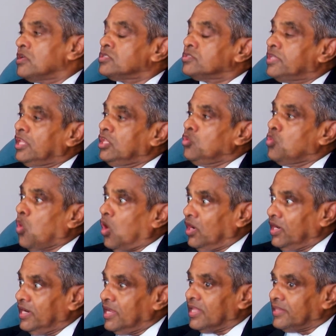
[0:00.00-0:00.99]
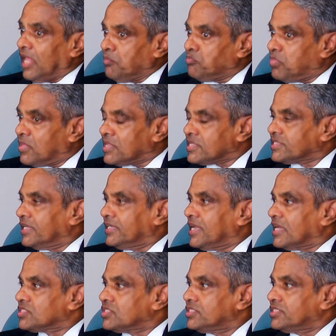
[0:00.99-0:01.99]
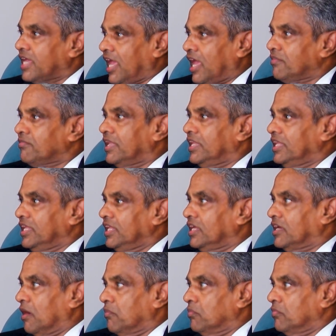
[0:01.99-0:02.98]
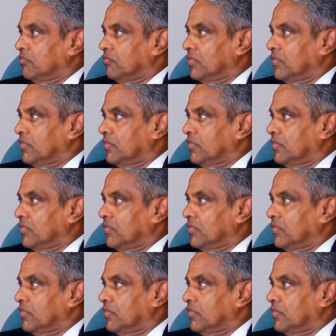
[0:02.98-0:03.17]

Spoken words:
Then you wonder that person doesn't have any income